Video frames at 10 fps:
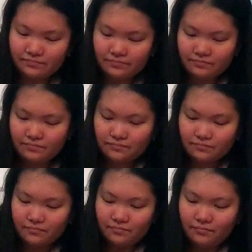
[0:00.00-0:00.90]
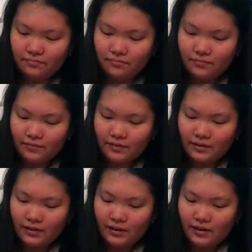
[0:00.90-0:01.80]

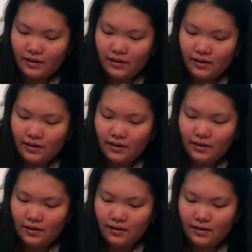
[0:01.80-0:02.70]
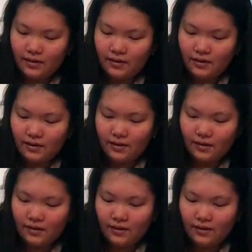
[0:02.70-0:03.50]
No one is speaking in this clip.